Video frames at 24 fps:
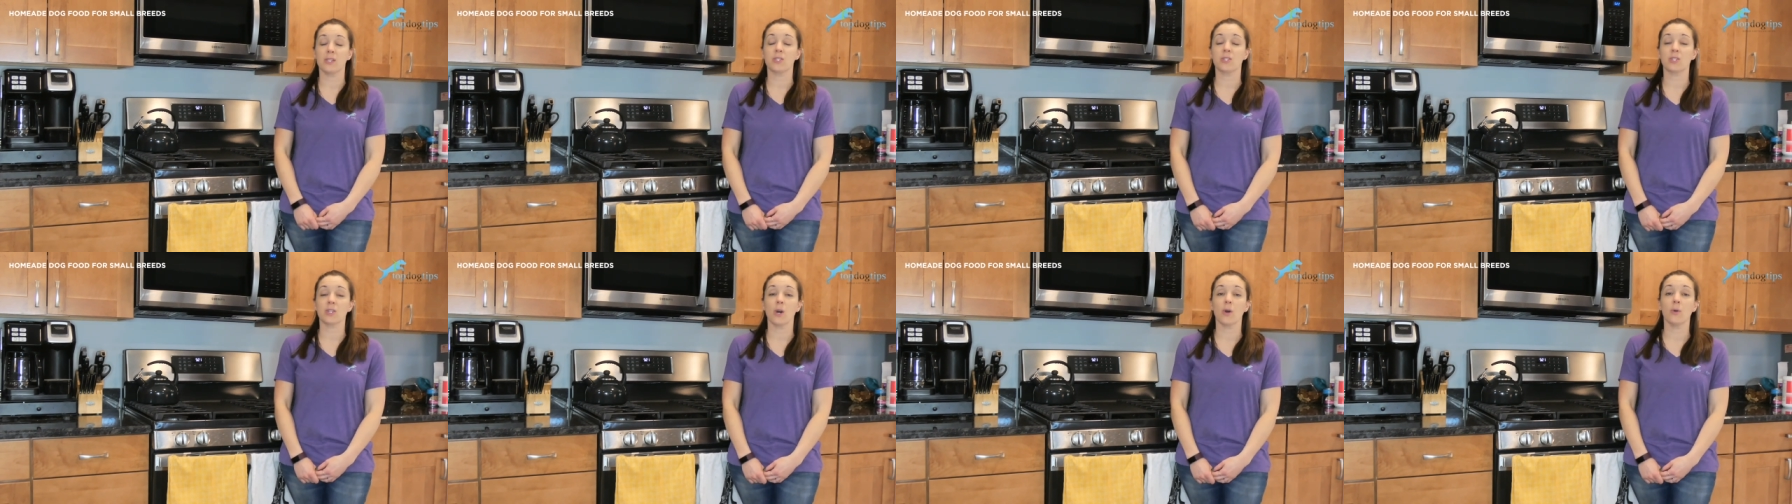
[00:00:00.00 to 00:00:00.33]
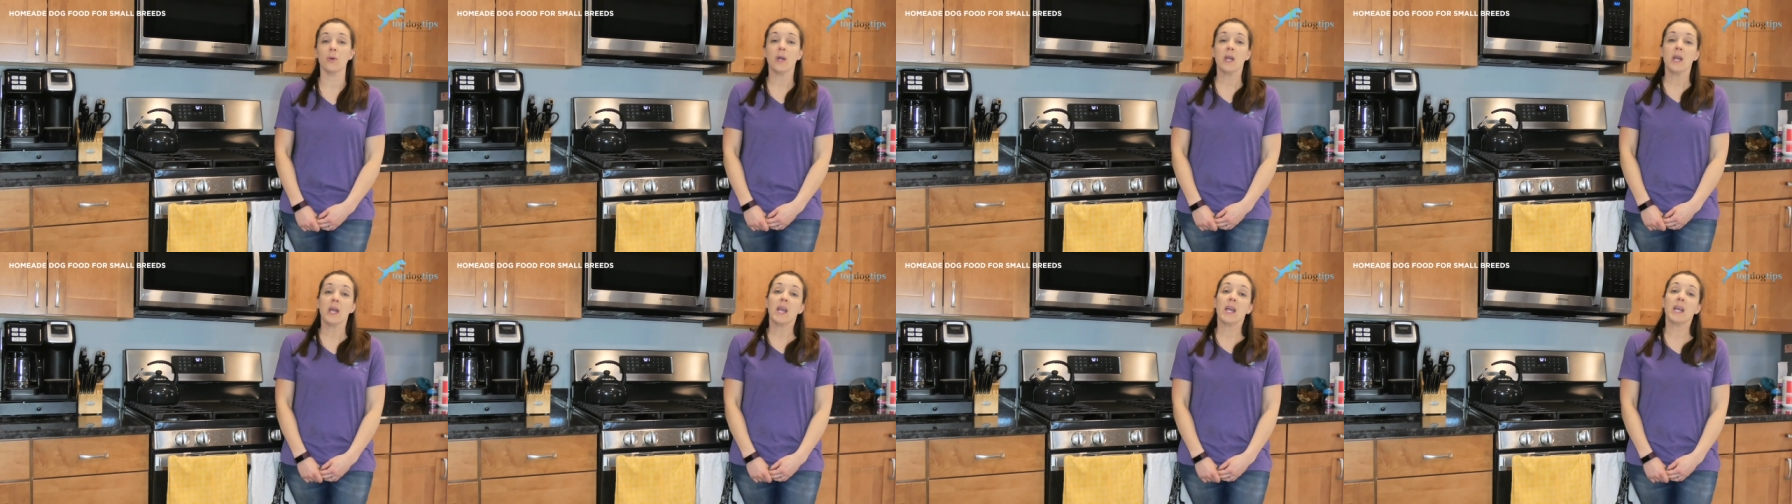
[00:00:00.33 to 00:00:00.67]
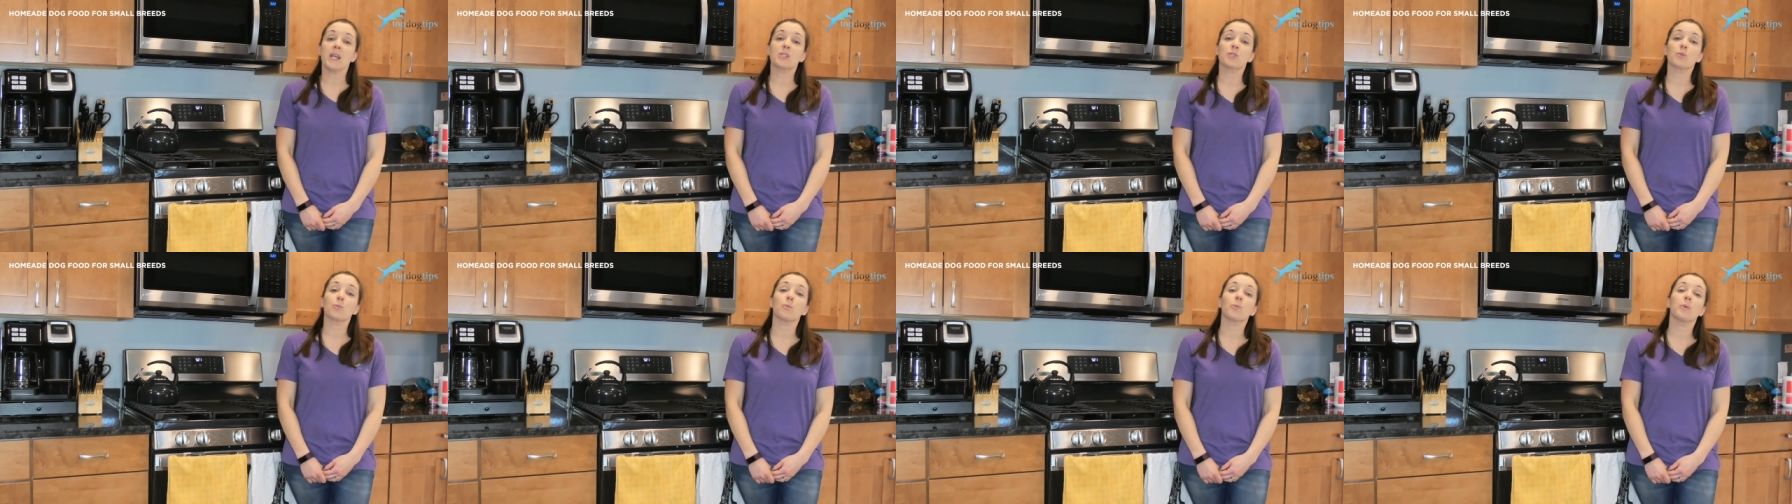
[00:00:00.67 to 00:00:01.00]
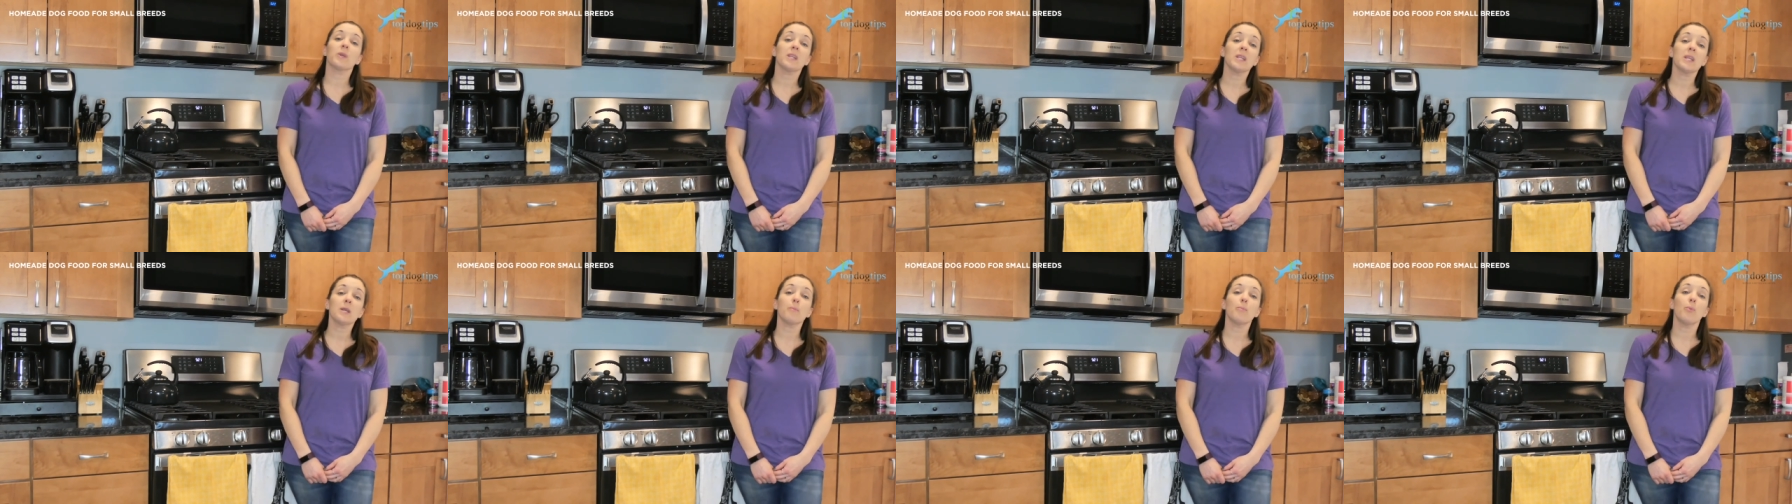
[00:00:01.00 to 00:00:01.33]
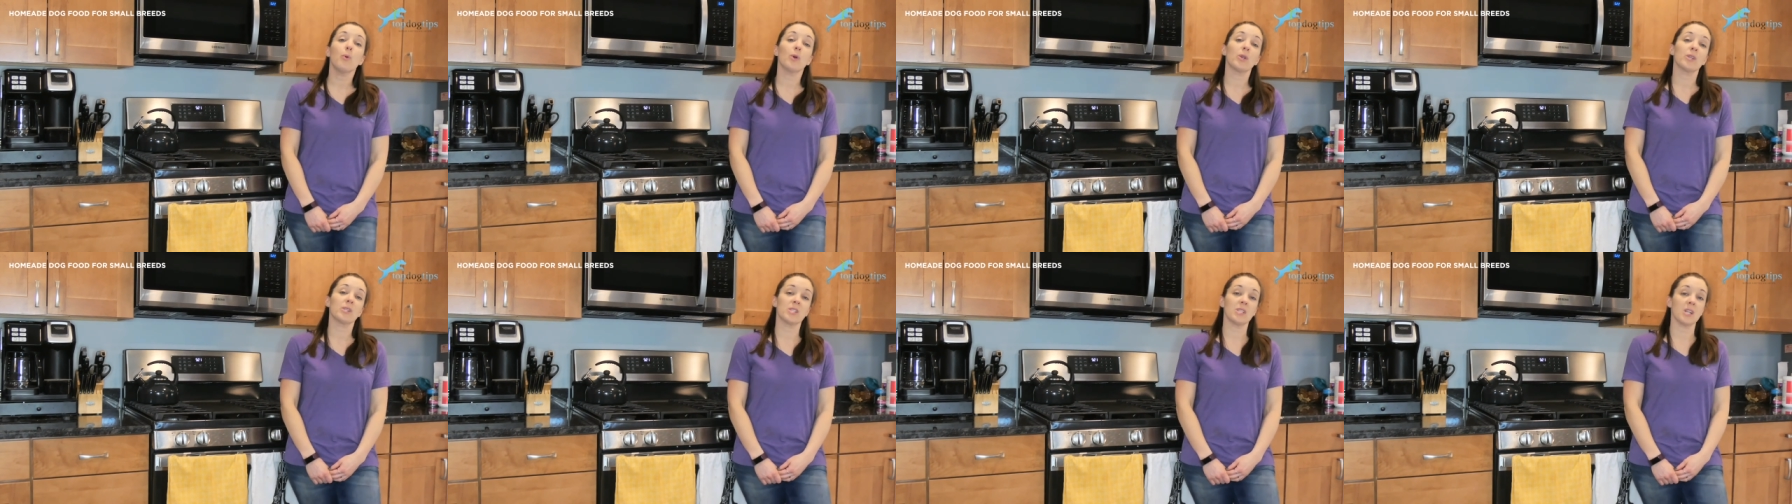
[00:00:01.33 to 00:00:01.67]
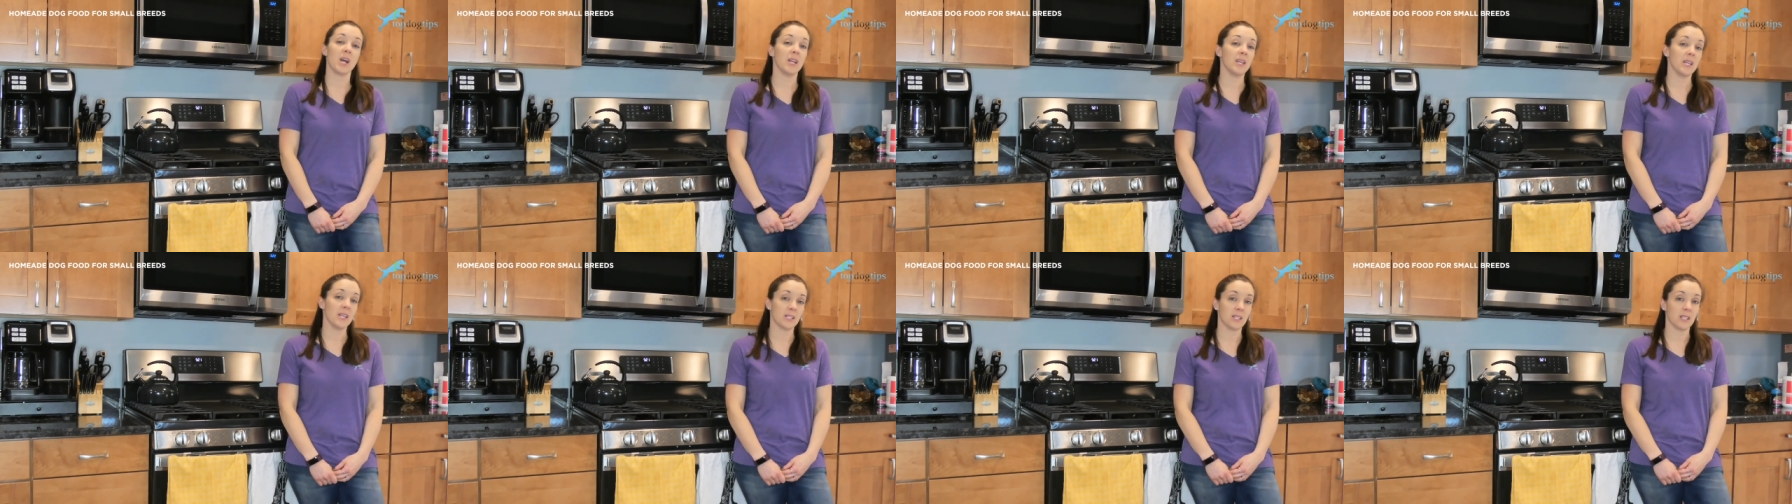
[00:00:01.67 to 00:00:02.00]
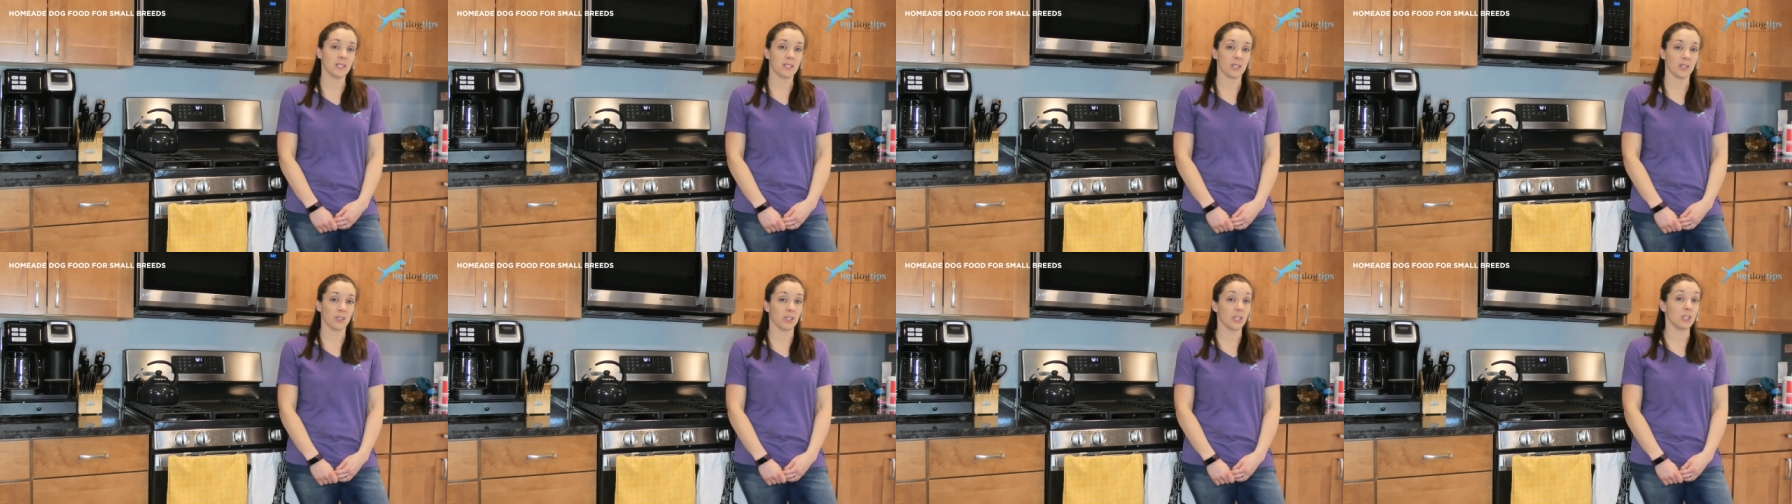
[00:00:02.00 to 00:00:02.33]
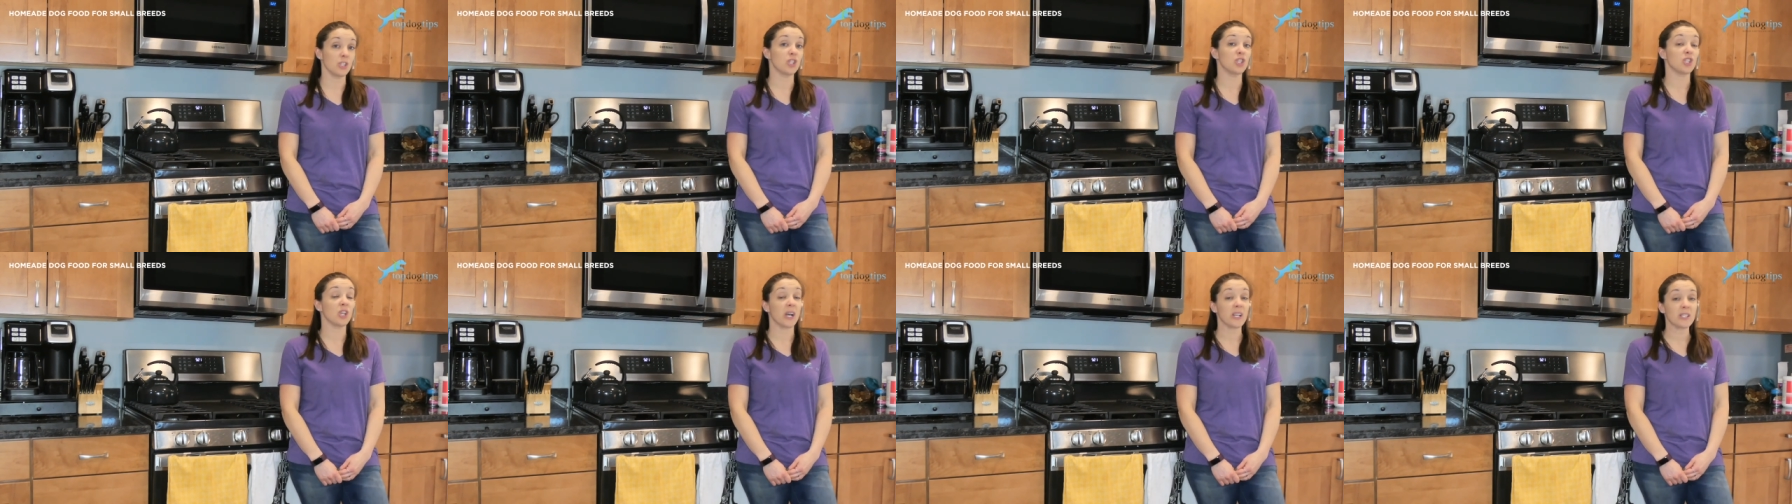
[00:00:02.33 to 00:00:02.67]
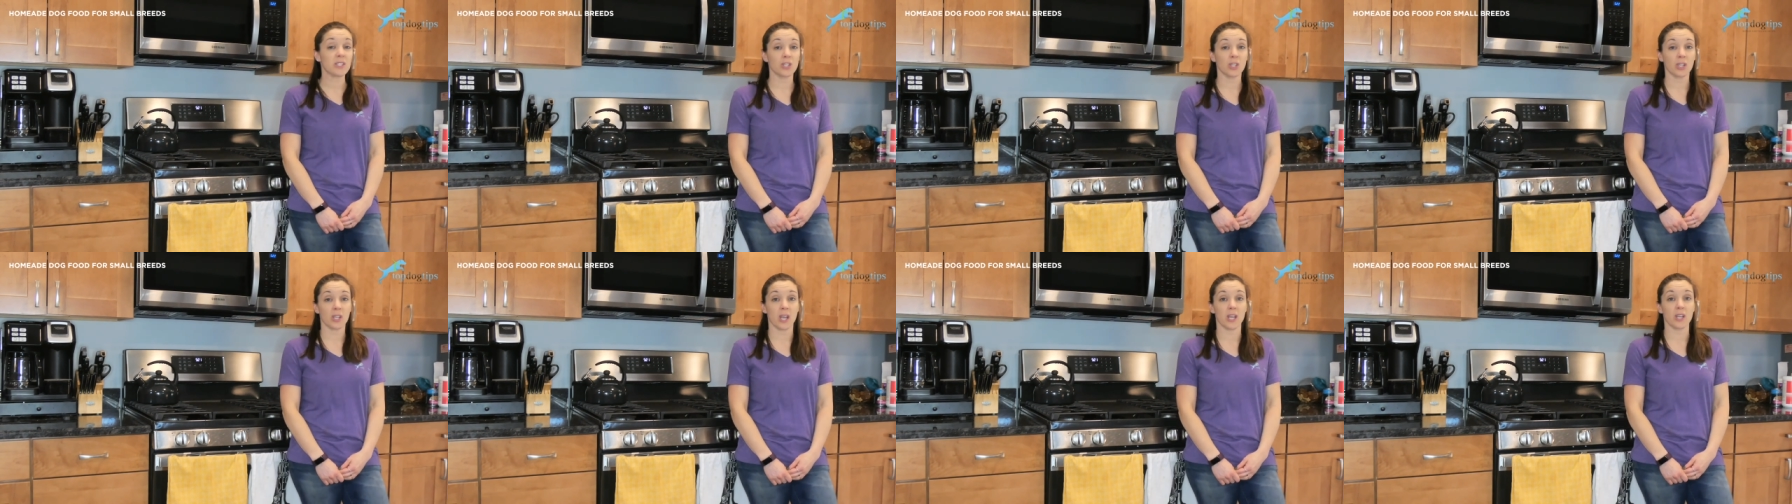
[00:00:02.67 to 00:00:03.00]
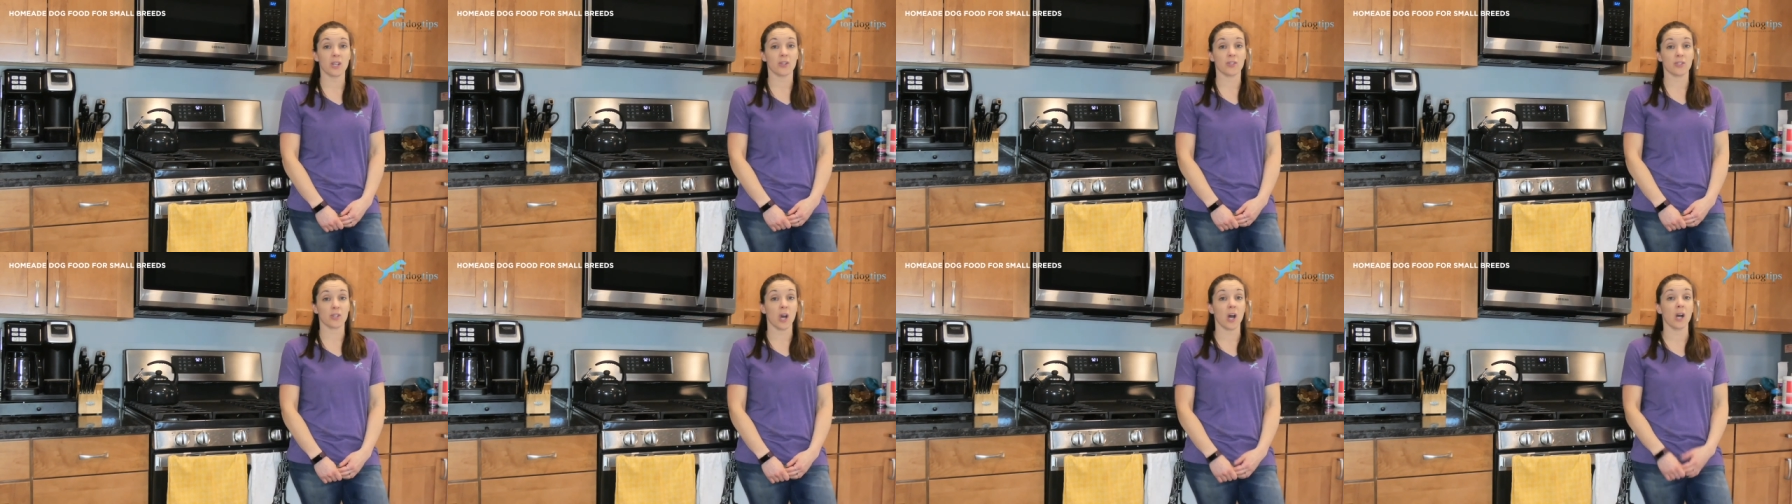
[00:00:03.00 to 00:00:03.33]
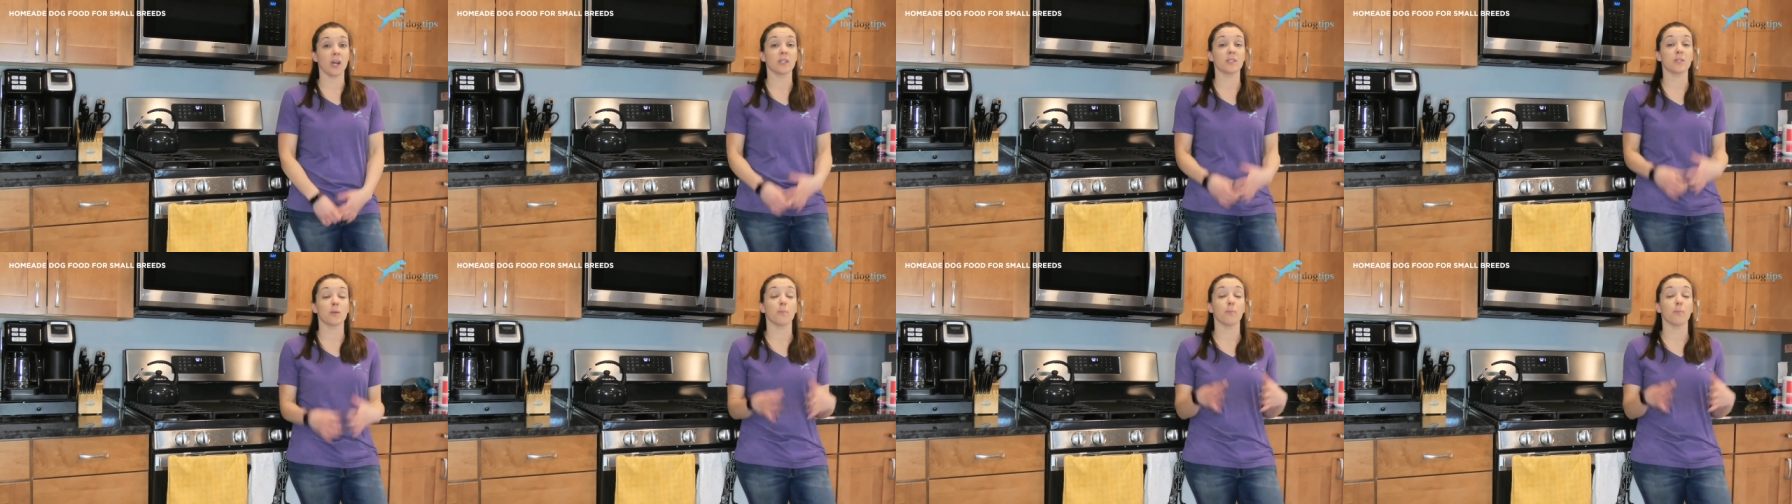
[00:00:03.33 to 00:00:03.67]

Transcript: So it's really important to not necessarily just look at your dog's